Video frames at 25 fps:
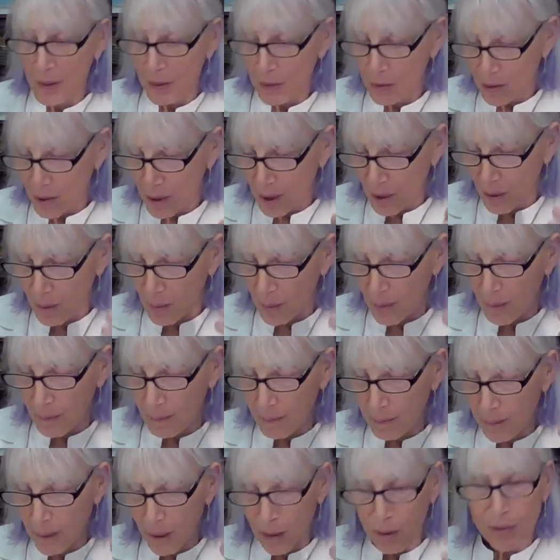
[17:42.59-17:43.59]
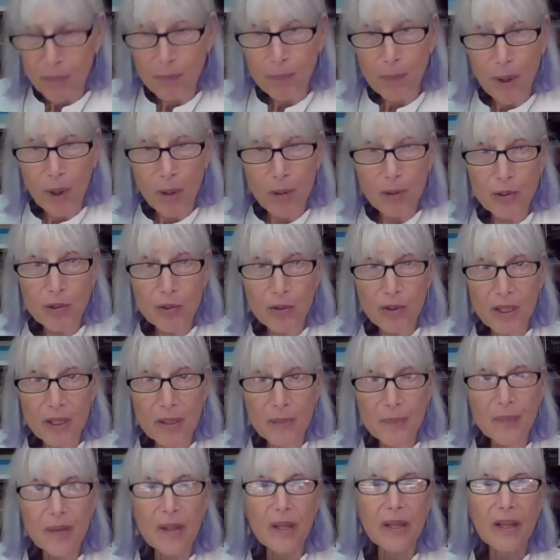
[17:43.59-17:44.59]
So both
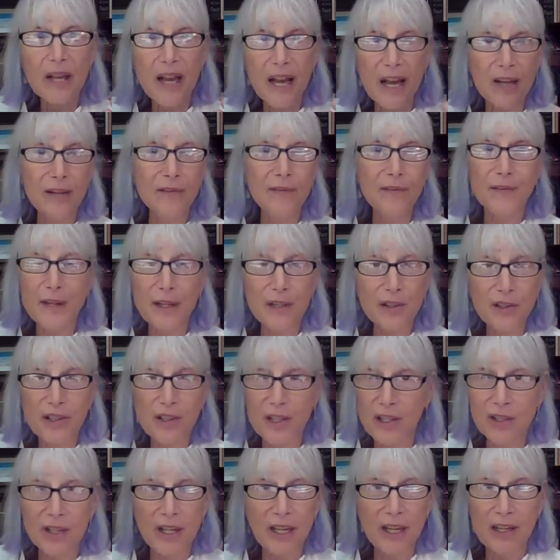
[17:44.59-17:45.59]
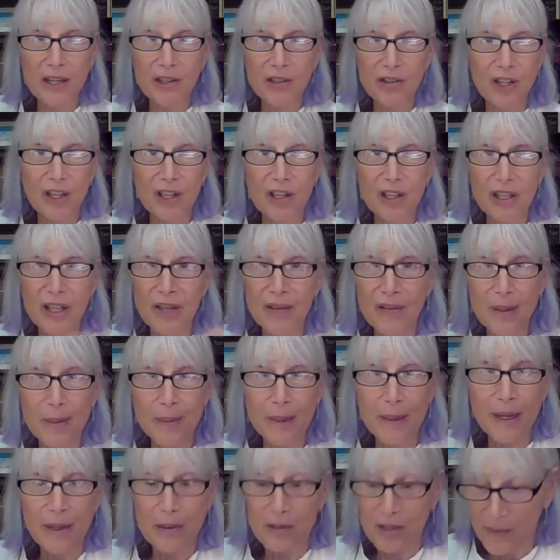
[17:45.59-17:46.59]
poultry and fish contain significant
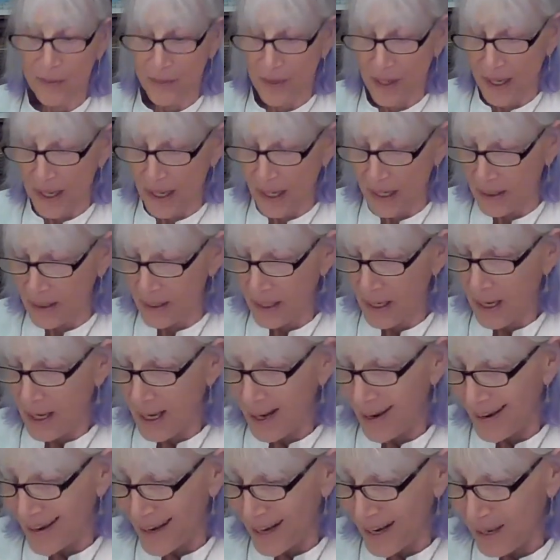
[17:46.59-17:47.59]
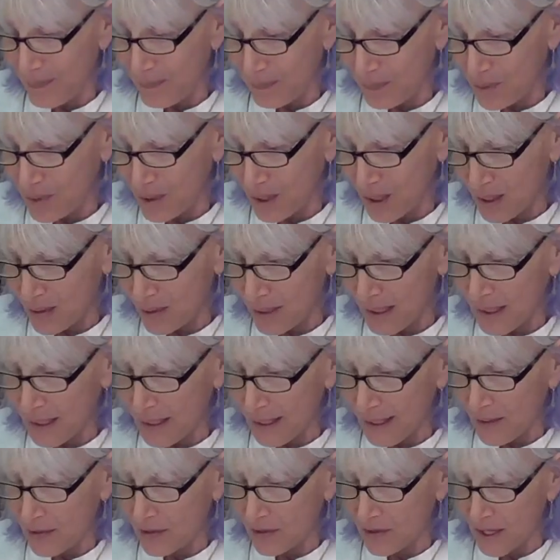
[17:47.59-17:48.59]
amounts of iron. I particularly
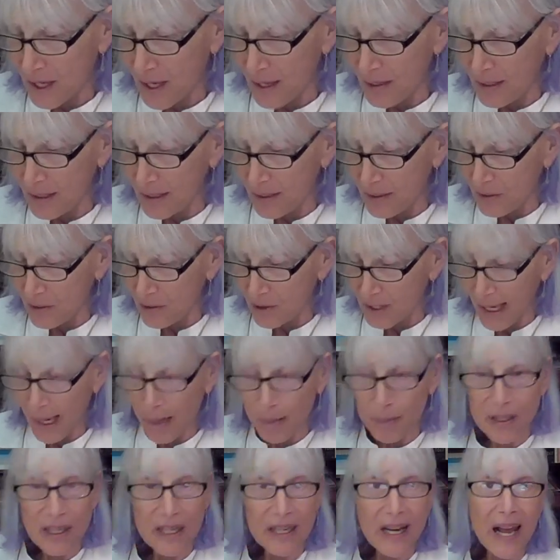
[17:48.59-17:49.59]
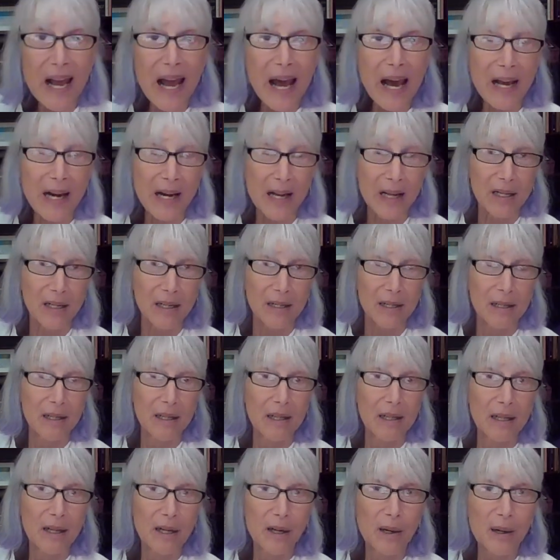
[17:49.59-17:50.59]
like sardine, salmon, and haddock.
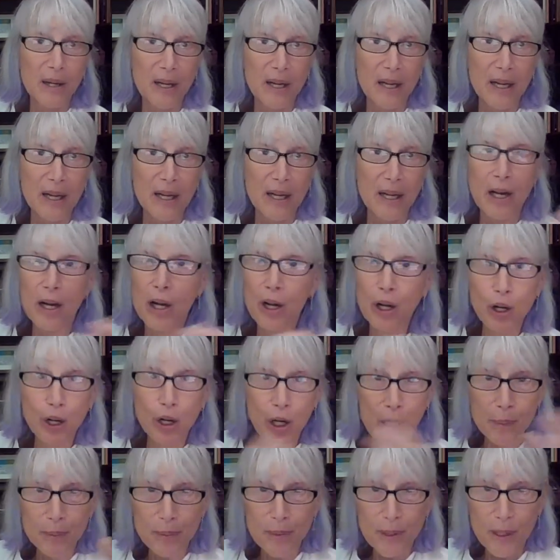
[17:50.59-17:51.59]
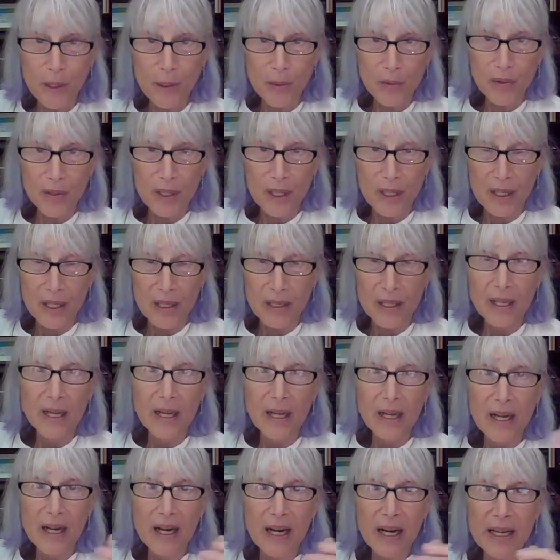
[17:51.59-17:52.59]
Okay, good protein.
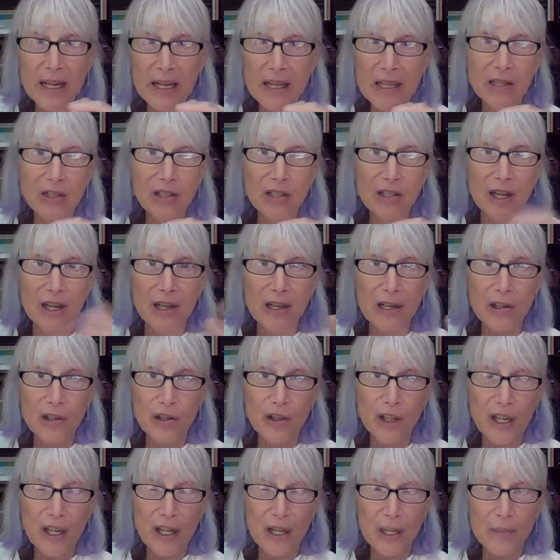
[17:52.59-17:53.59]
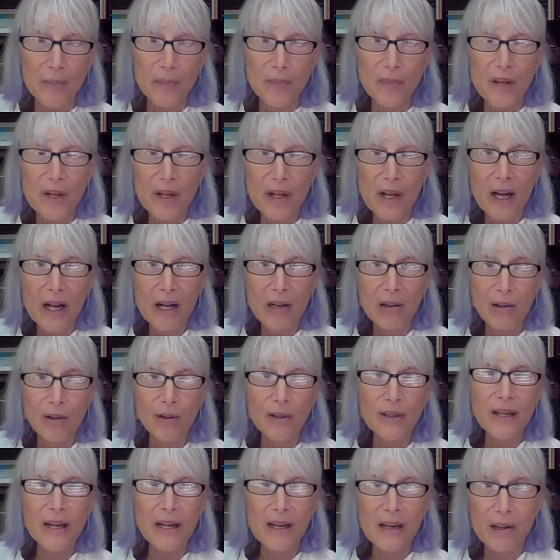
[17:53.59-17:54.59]
I eat a ton of chicken. I
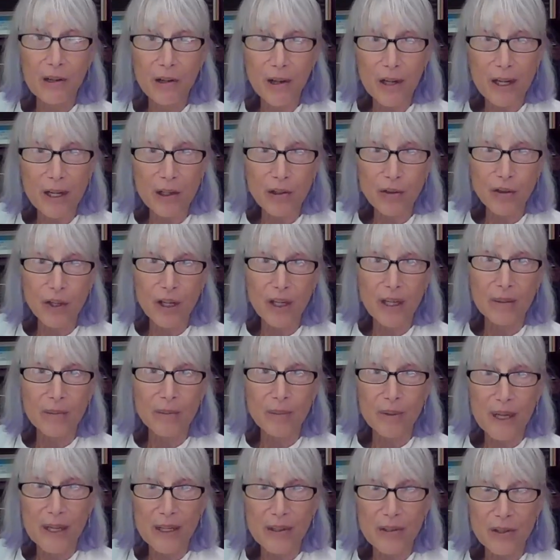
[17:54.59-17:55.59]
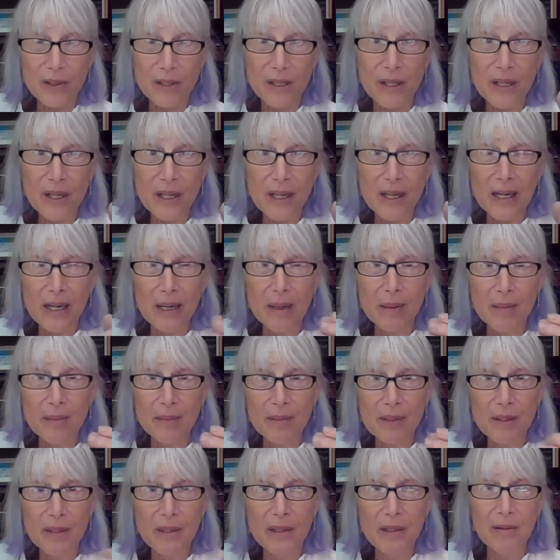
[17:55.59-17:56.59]
learn how to cook a chicken breast.
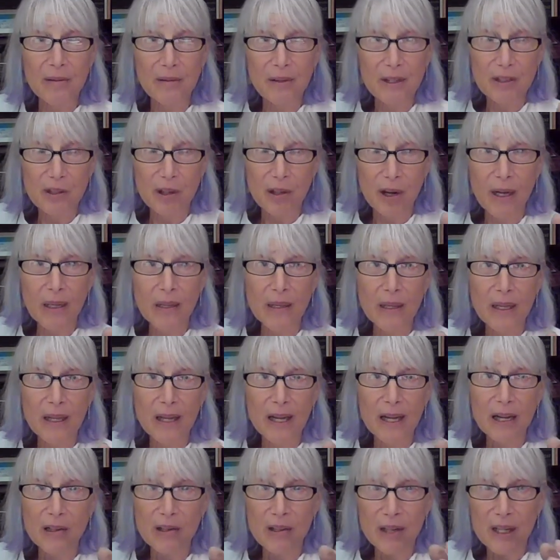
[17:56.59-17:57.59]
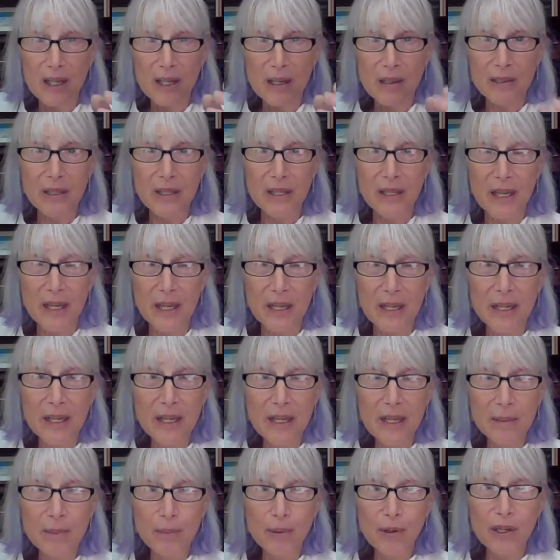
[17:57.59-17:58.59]
It's online. You got to
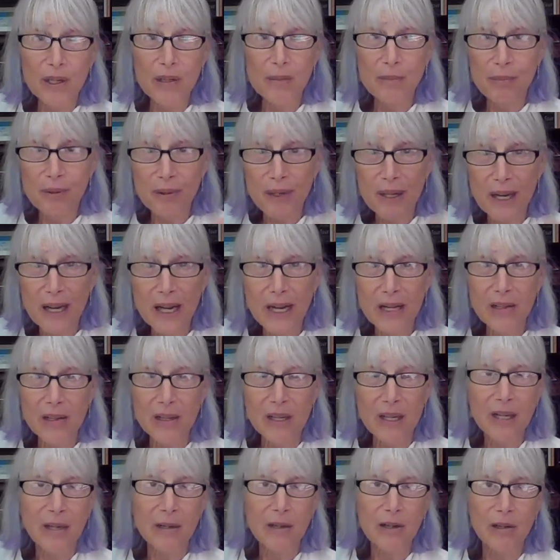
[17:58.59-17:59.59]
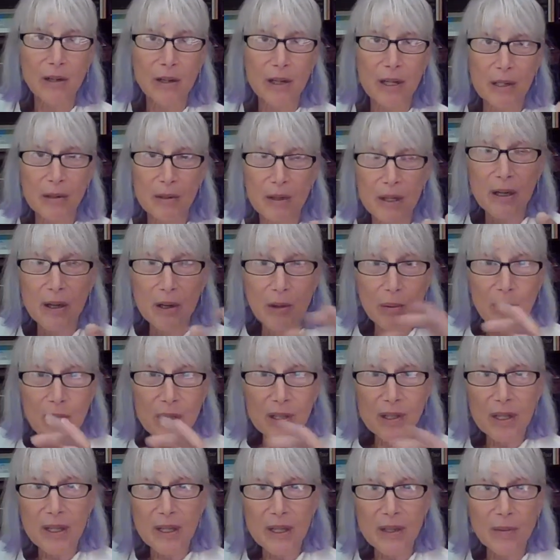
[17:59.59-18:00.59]
put it in brine. You got to cook it
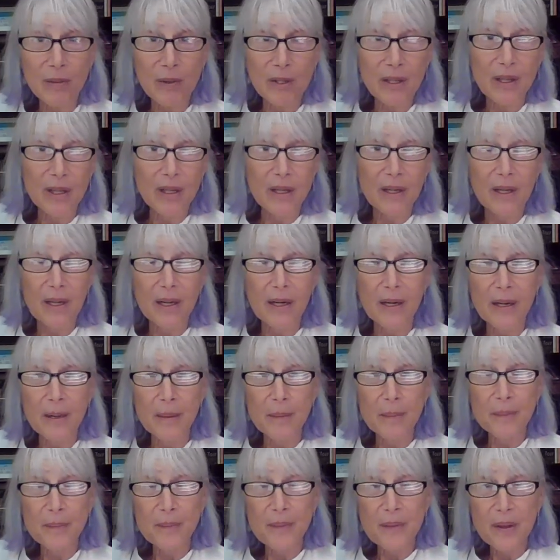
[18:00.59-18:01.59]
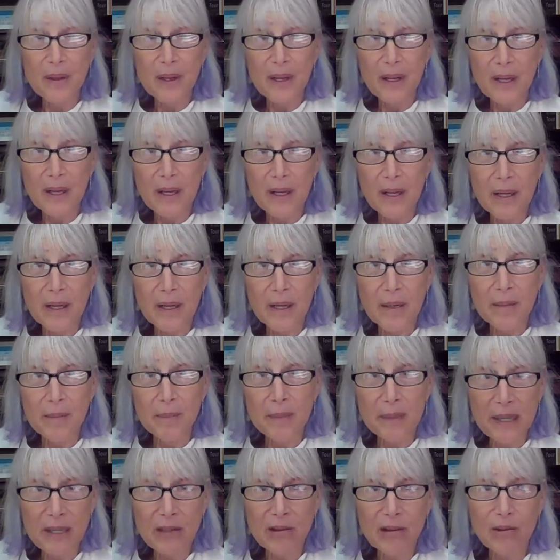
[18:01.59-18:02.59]
with a
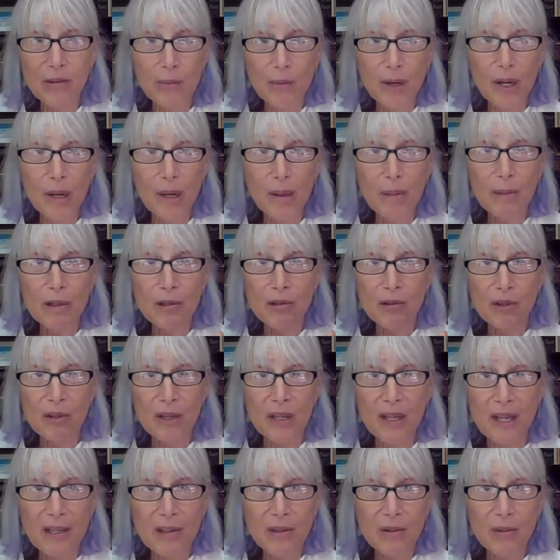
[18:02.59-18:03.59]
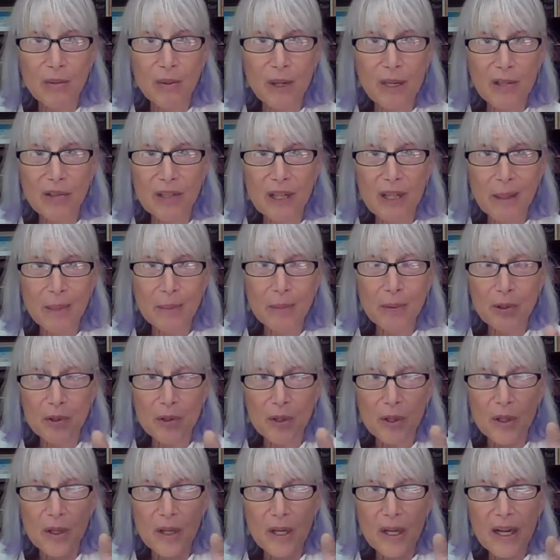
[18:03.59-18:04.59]
meat thermometer so you get it the right
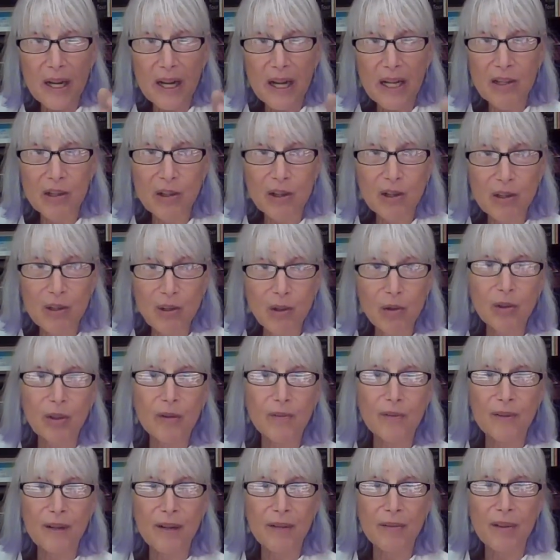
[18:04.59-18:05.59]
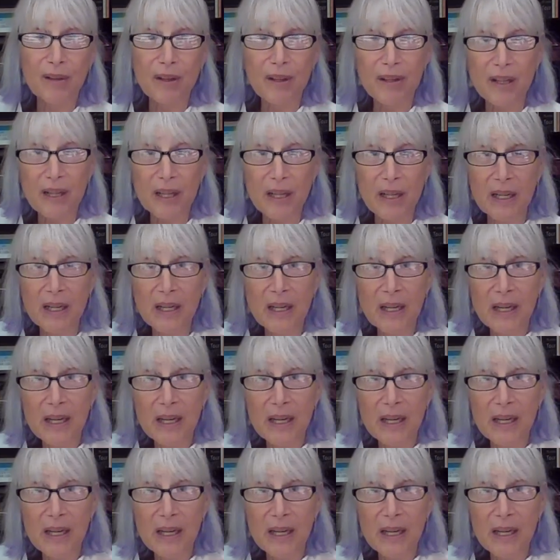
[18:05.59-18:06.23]
temperature, and you can use it for everything.